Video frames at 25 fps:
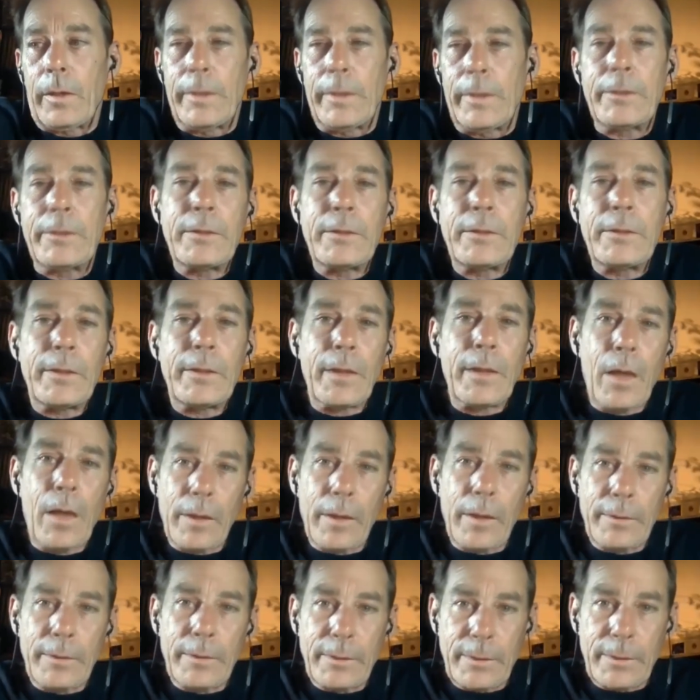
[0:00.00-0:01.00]
is the
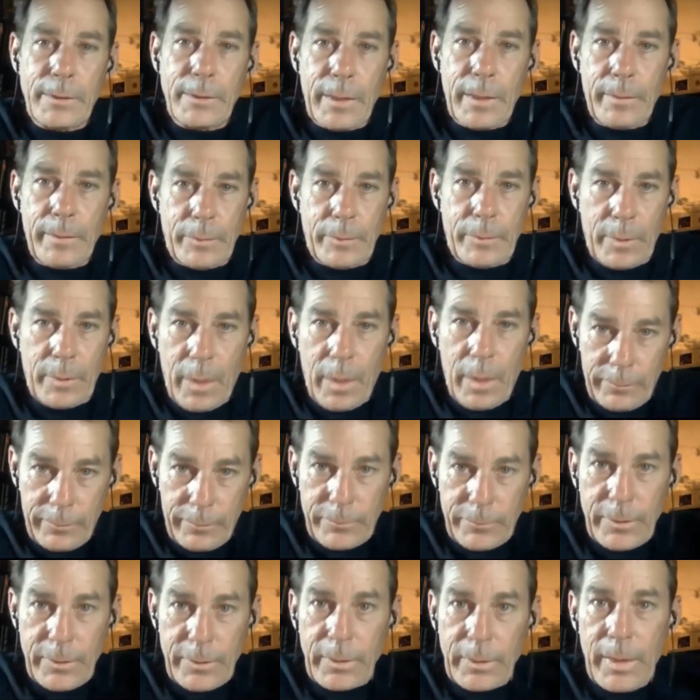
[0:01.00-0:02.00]
concept
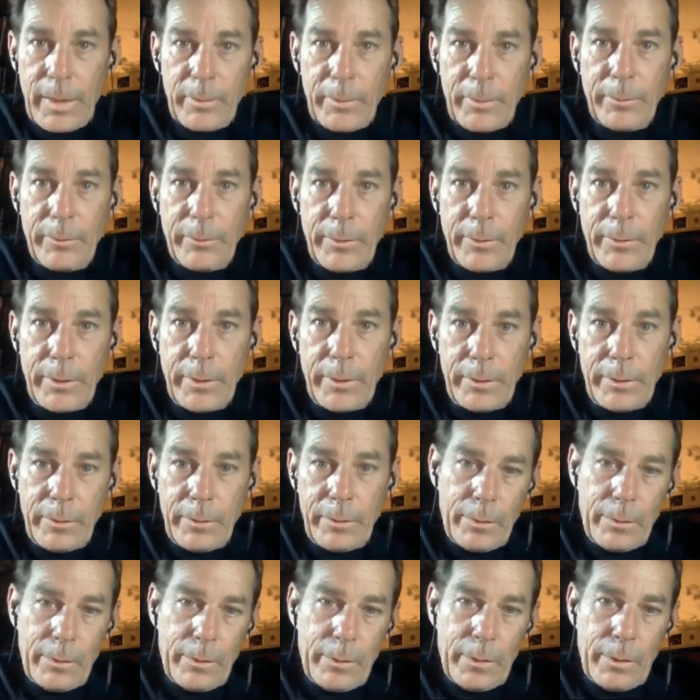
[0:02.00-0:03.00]
of telepathy
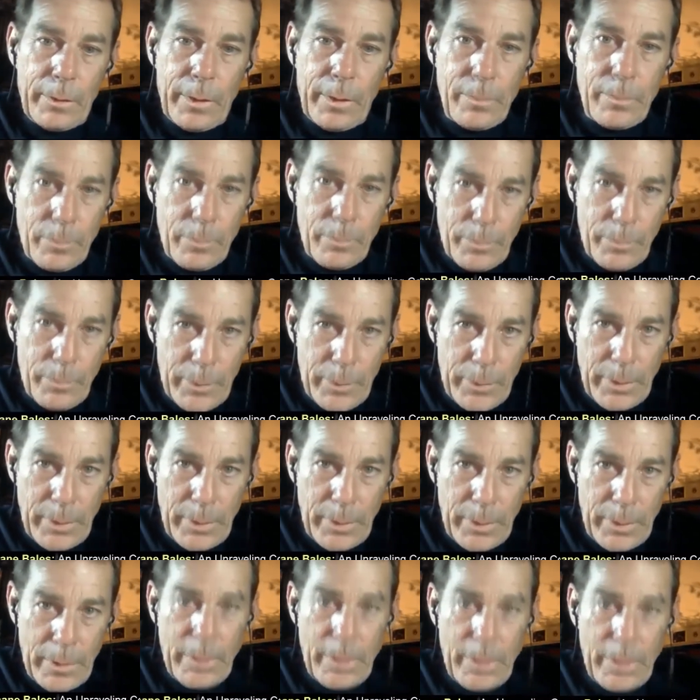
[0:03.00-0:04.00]
and
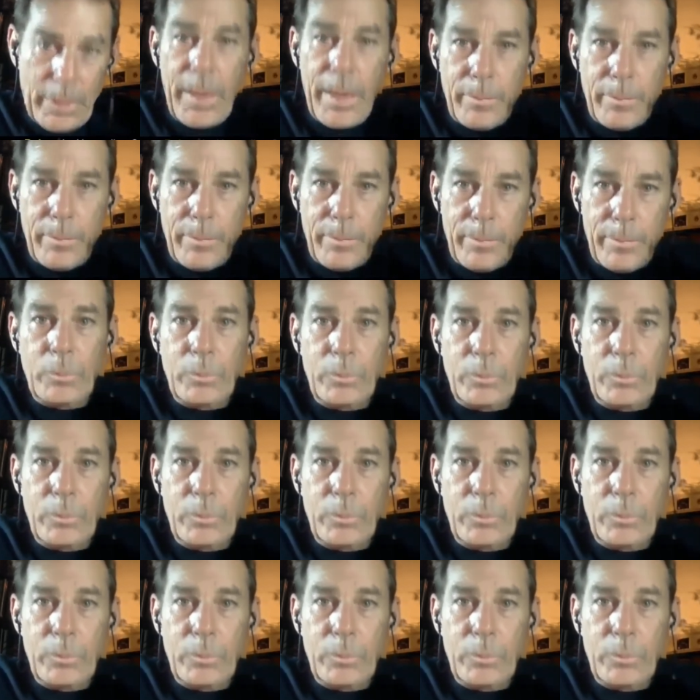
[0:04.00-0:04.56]
being able to